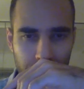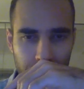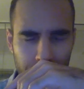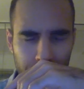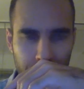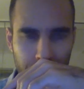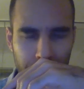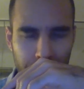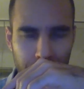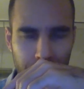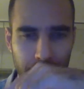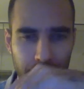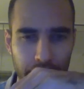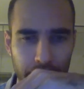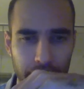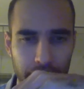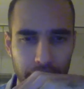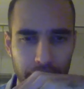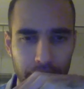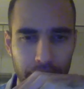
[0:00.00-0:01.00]
maybe I
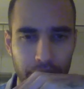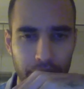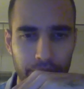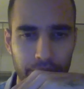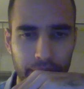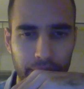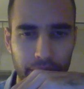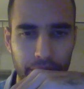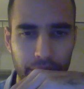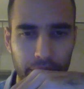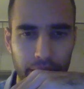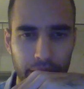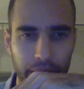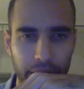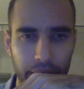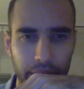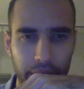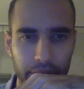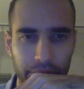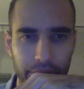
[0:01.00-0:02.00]
need to move my queen
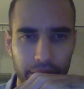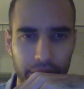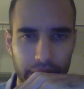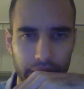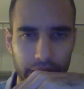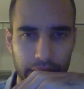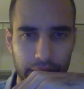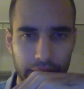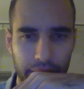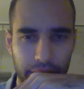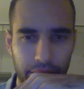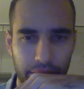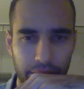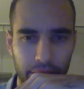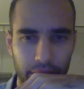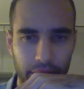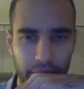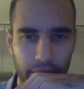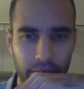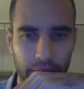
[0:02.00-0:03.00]
here so I can get the
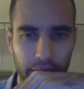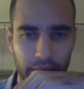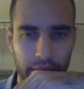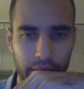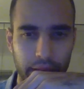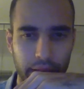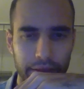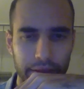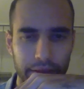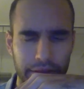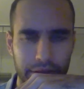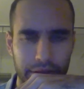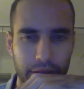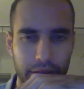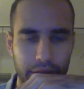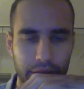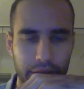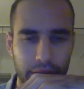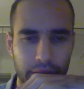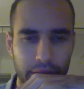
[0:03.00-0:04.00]
rook here at least.
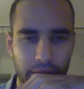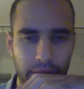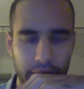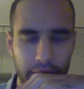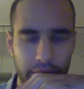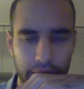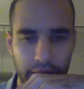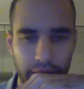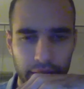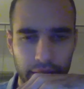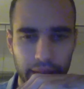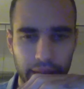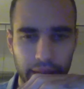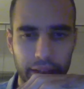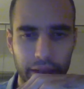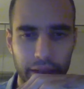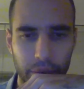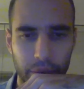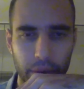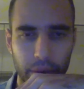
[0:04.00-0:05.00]
Then get
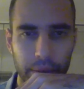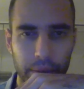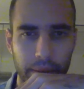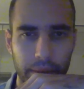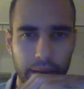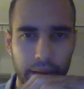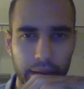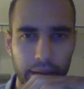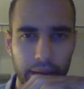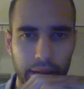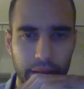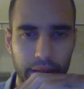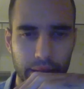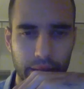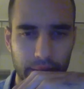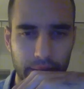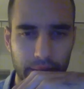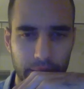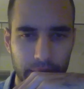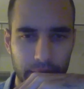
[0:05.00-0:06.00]
the queen behind.
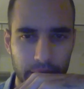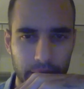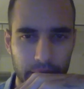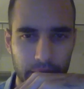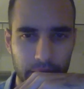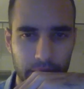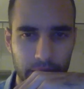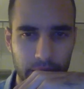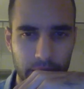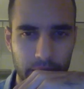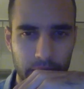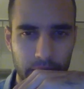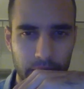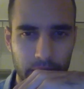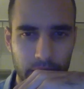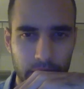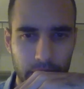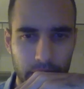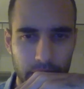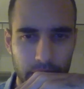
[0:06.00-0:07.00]

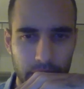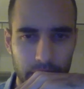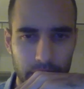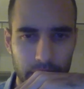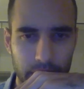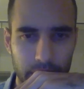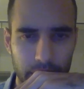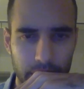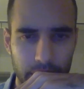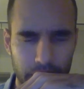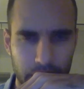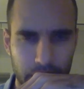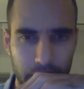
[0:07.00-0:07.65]
Oh shit.